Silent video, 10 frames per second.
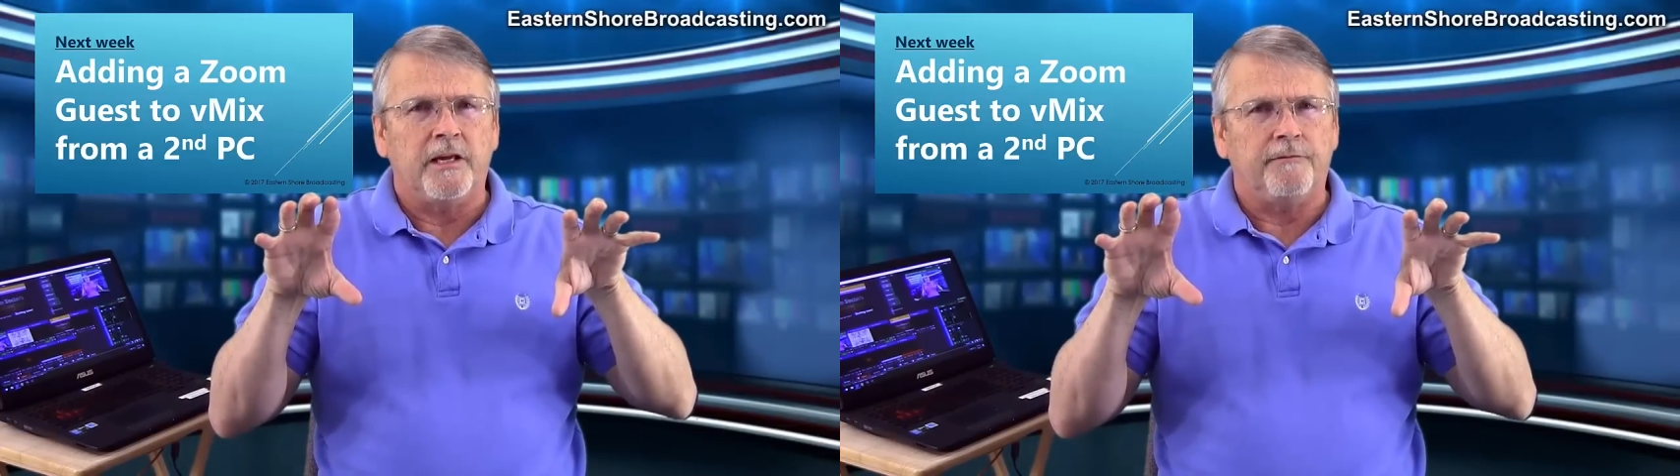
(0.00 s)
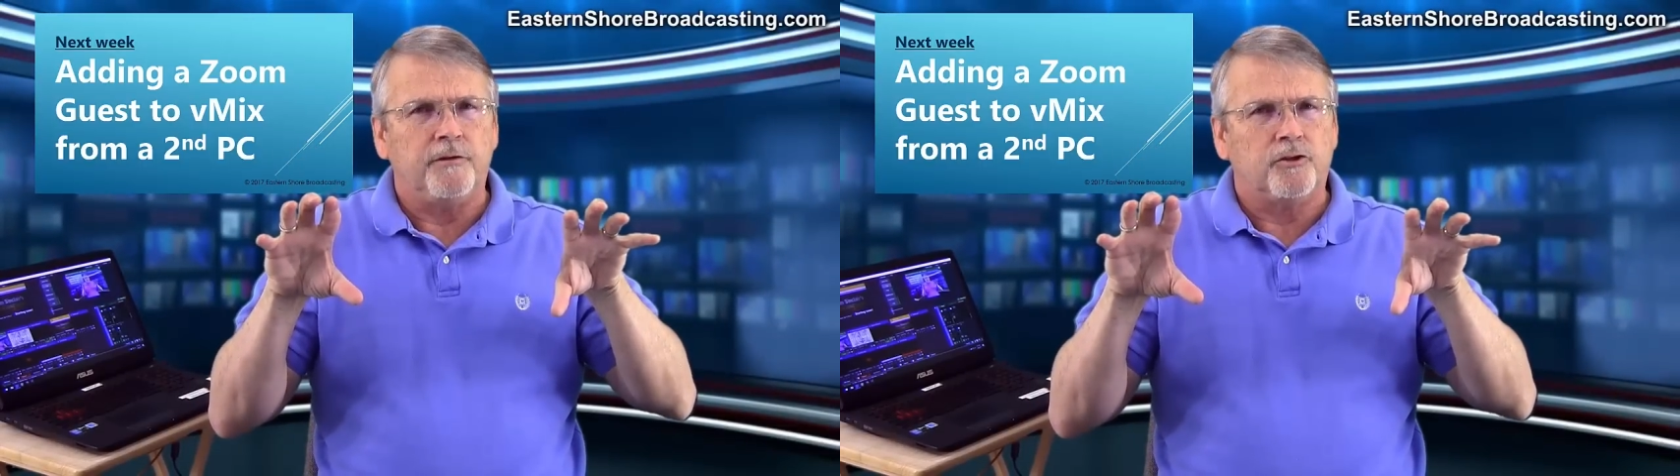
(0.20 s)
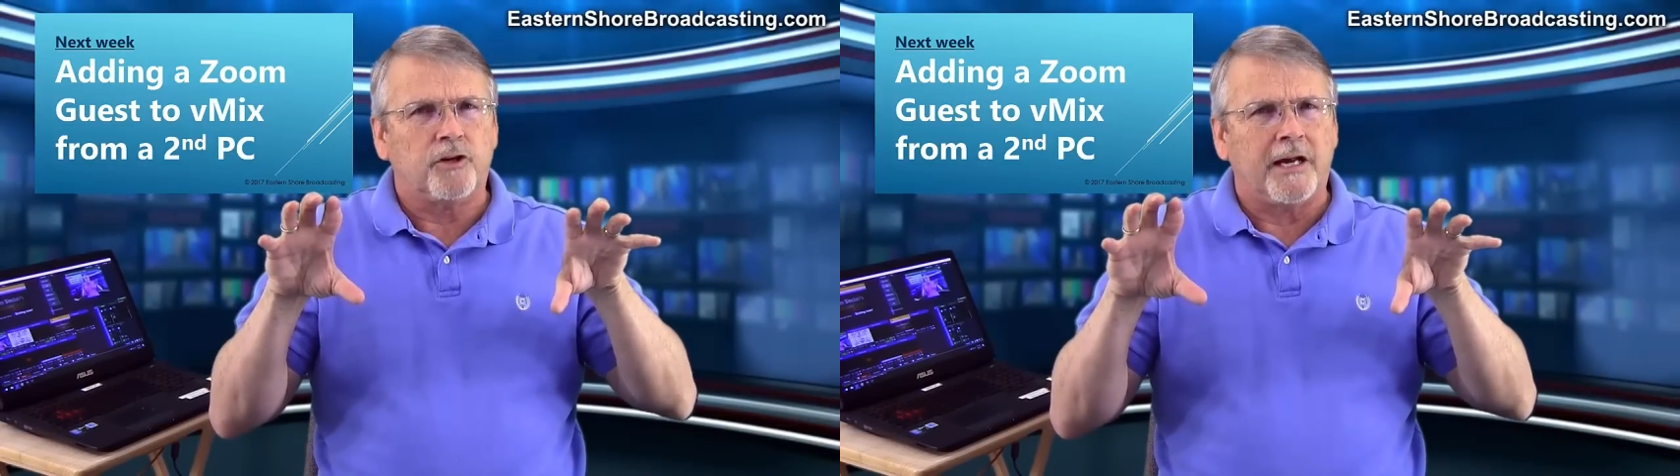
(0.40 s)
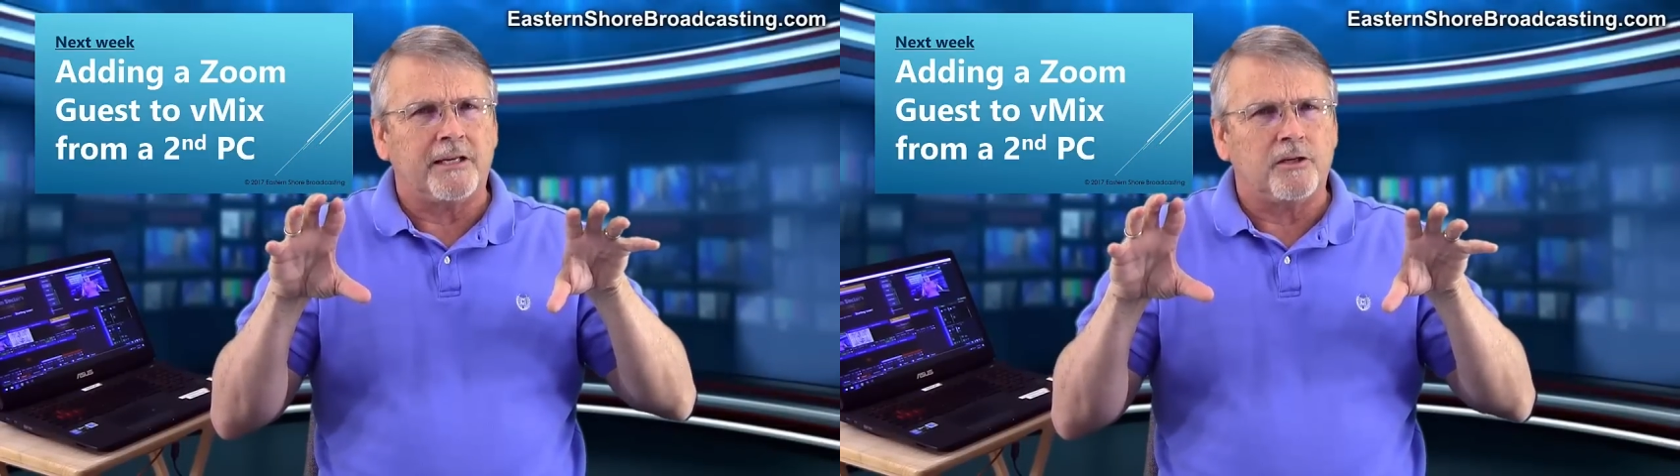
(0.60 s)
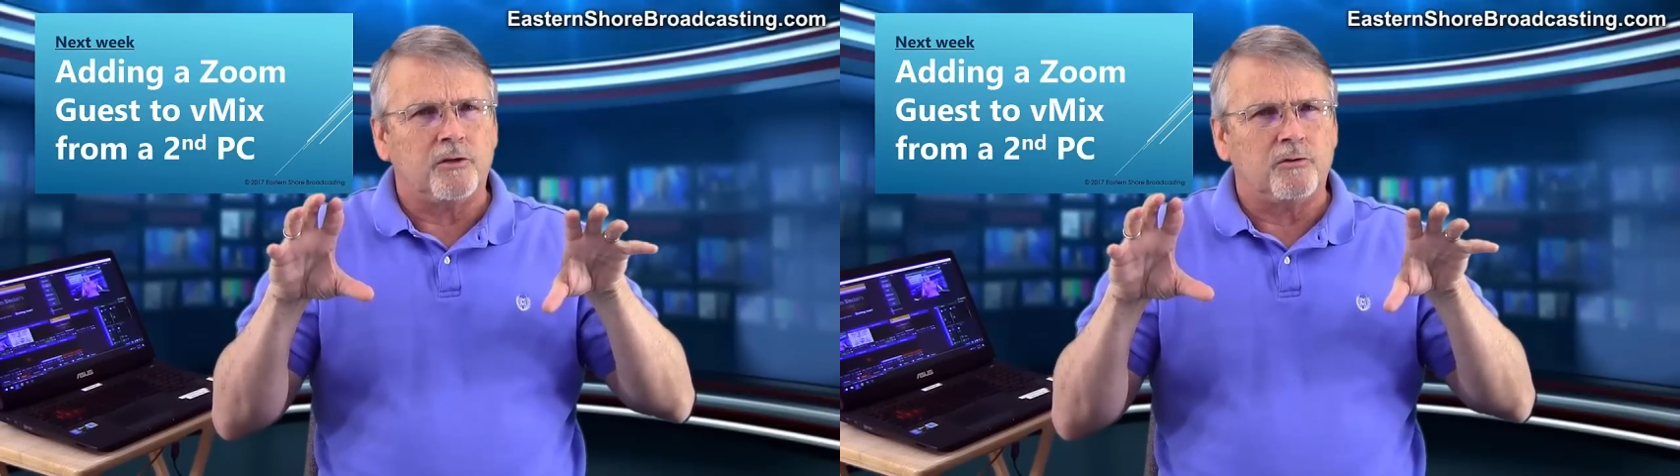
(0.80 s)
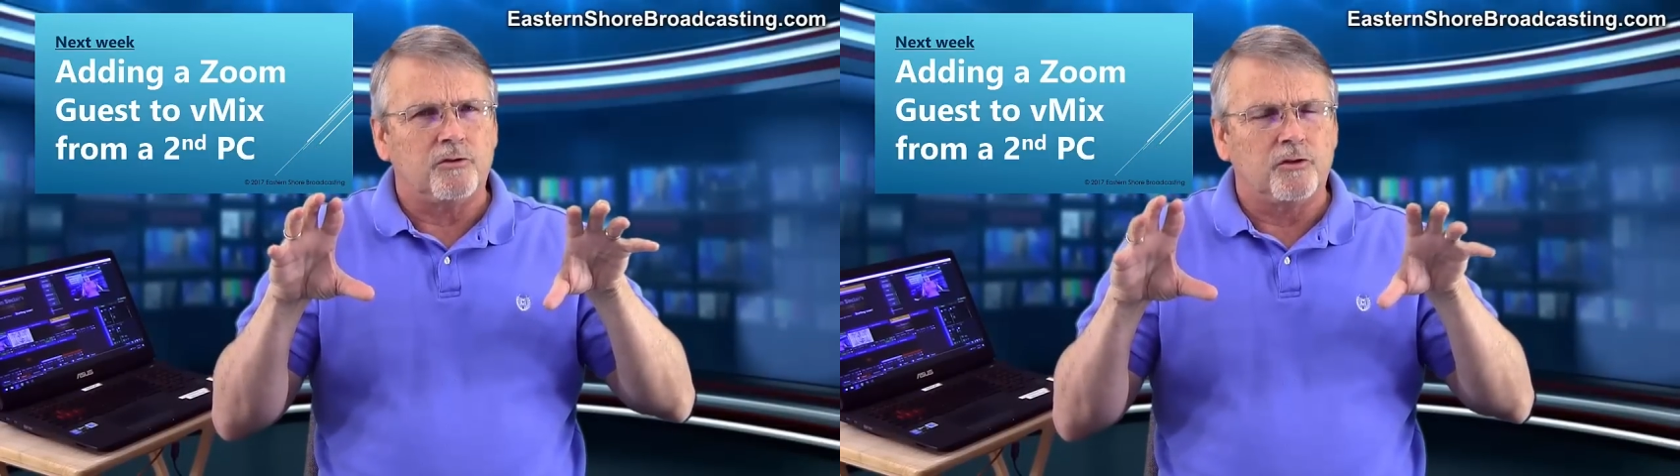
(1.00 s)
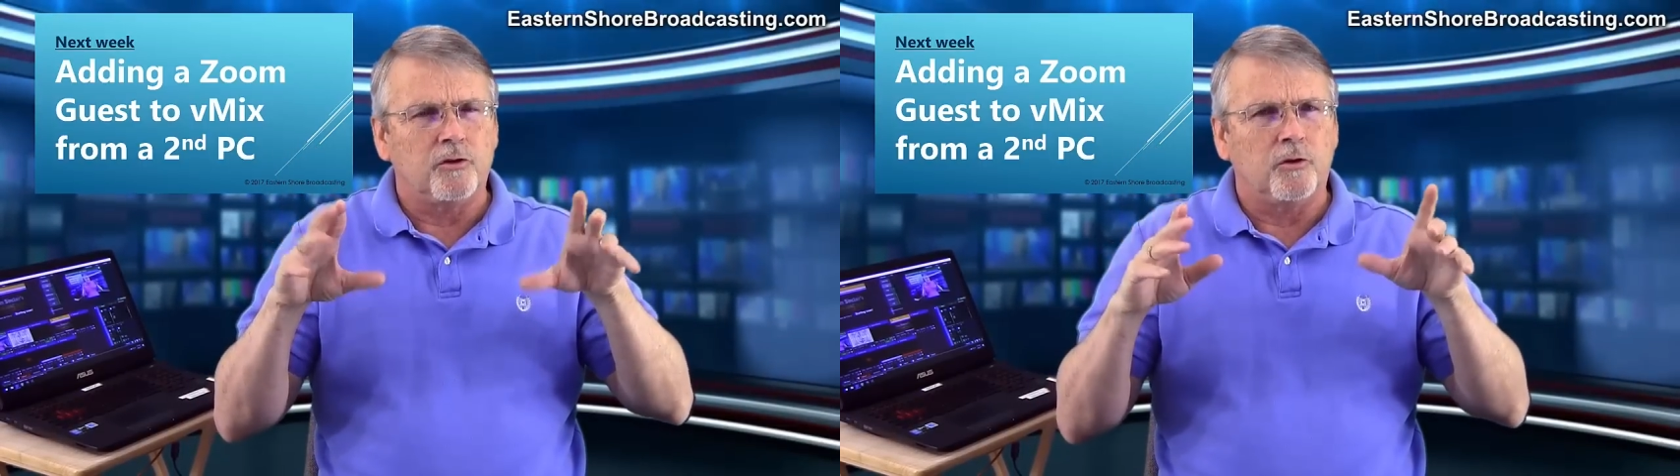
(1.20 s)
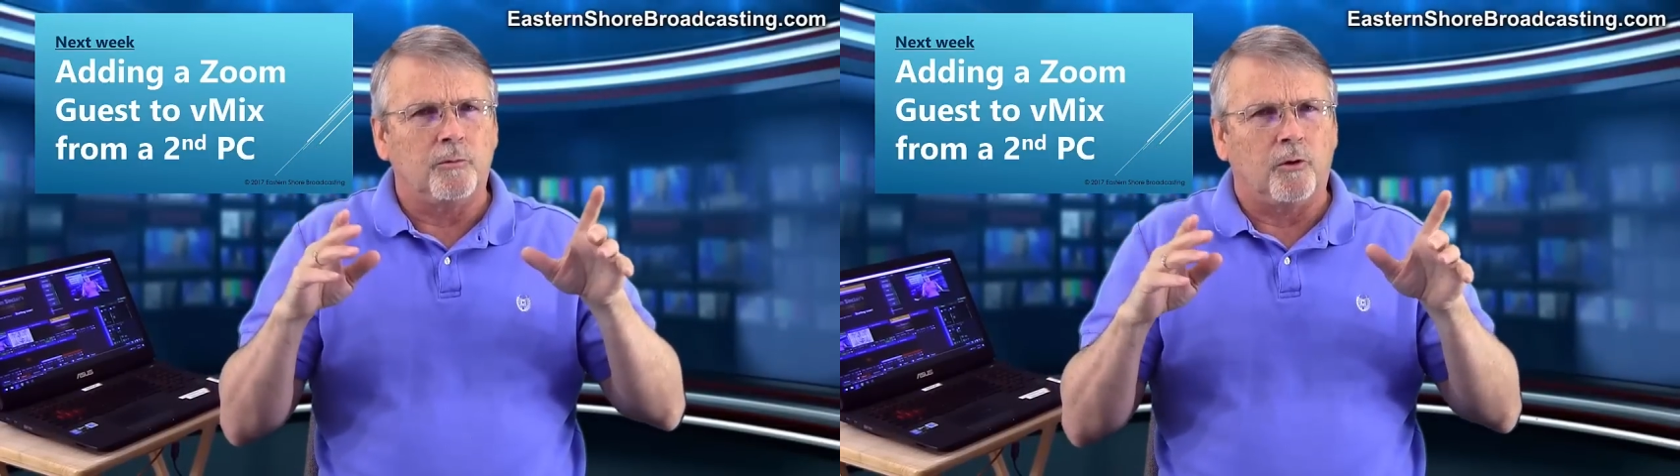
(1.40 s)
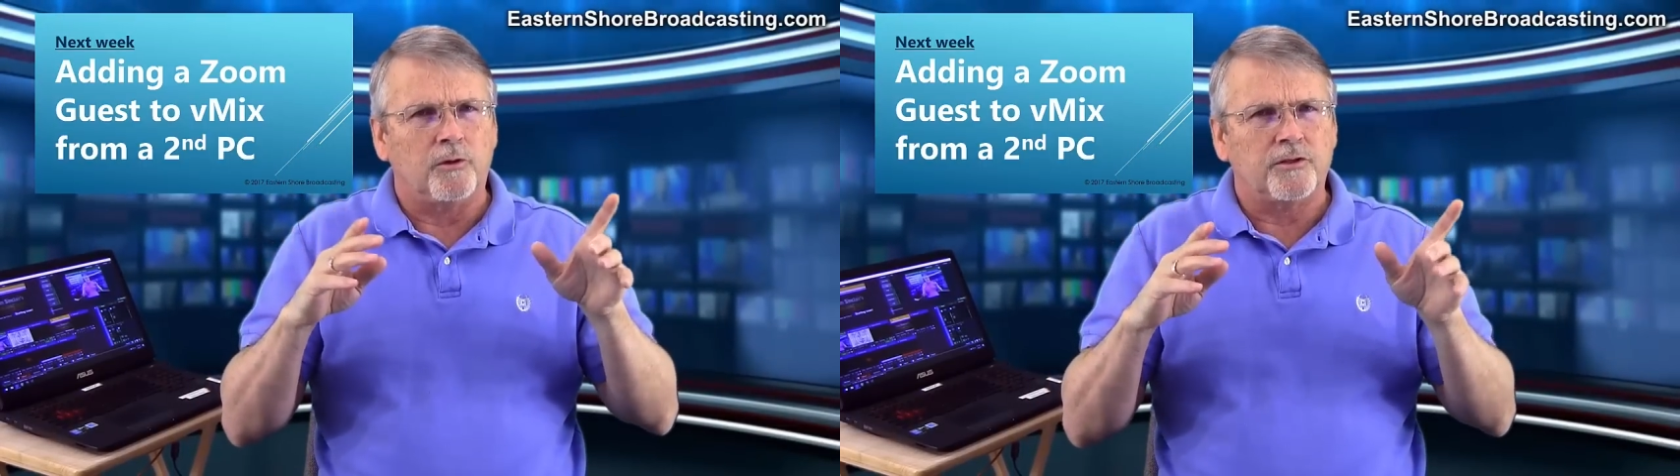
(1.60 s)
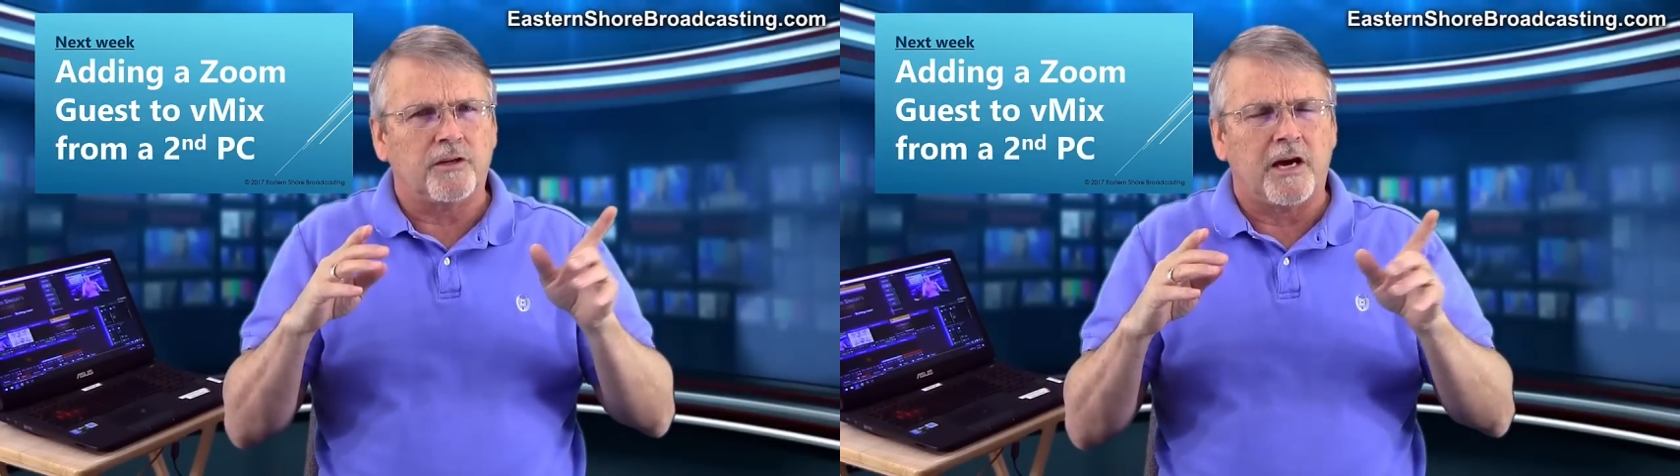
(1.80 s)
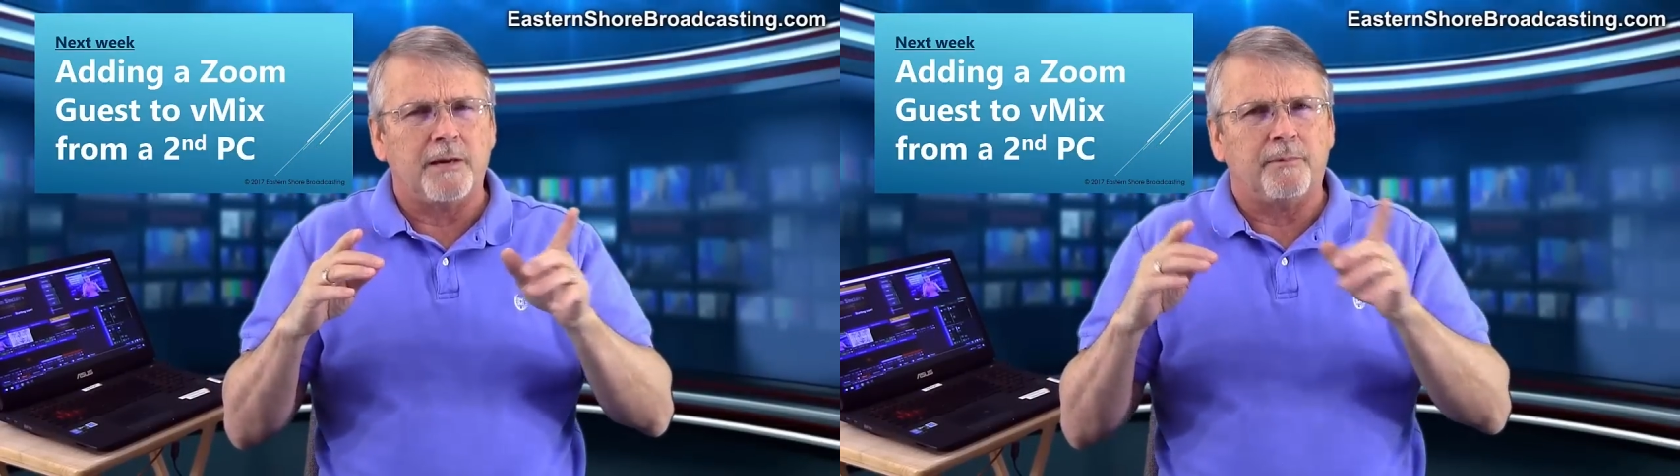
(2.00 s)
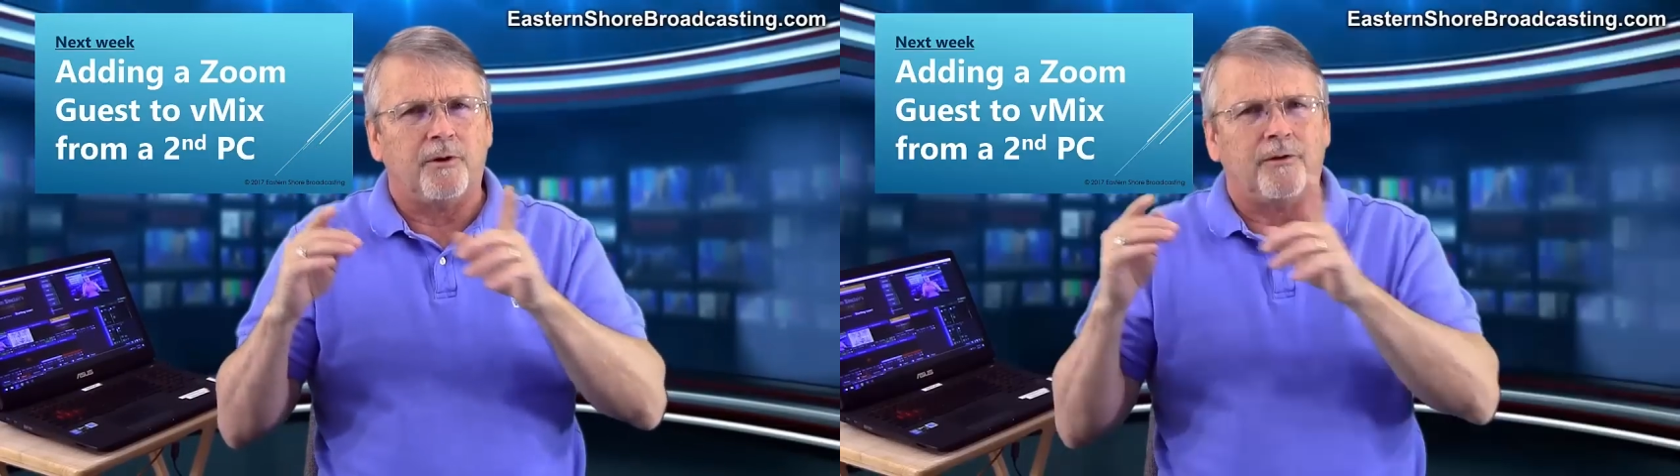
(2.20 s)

If you try to use Zoom or Skype